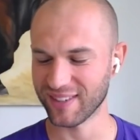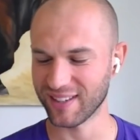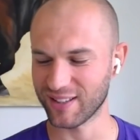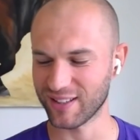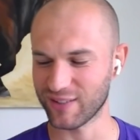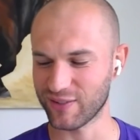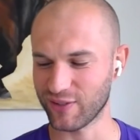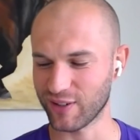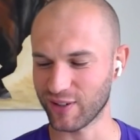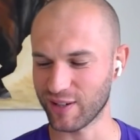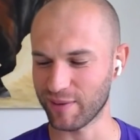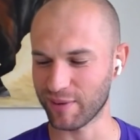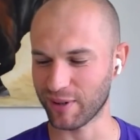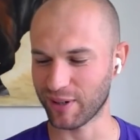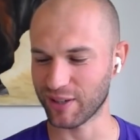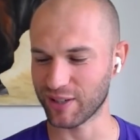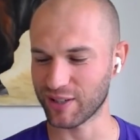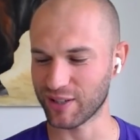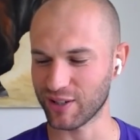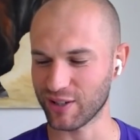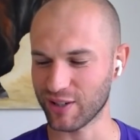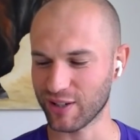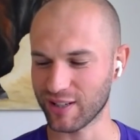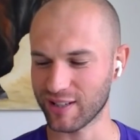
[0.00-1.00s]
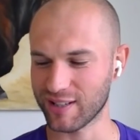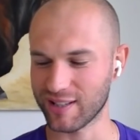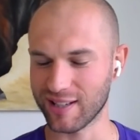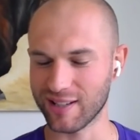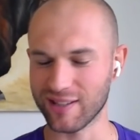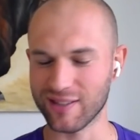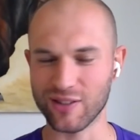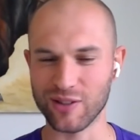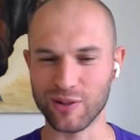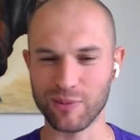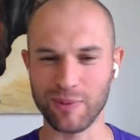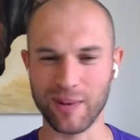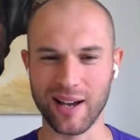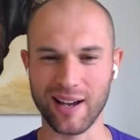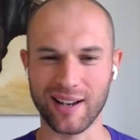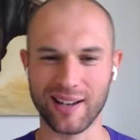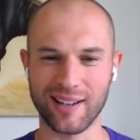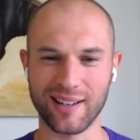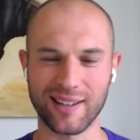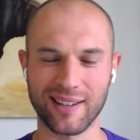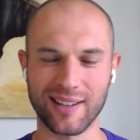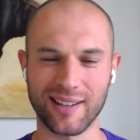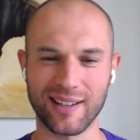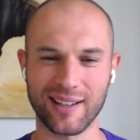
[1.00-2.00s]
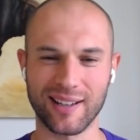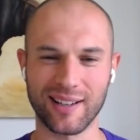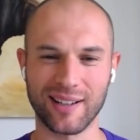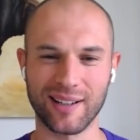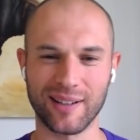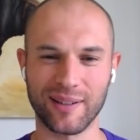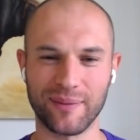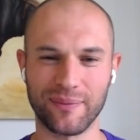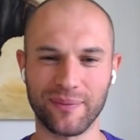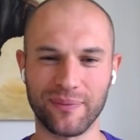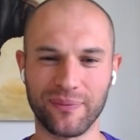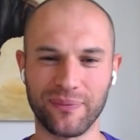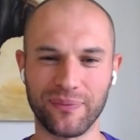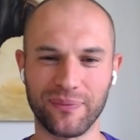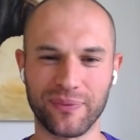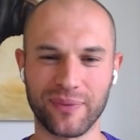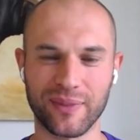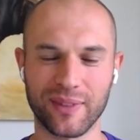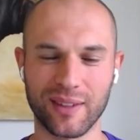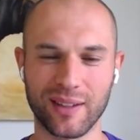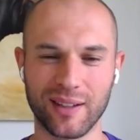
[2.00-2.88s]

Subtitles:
It's funny because, Consensus back in the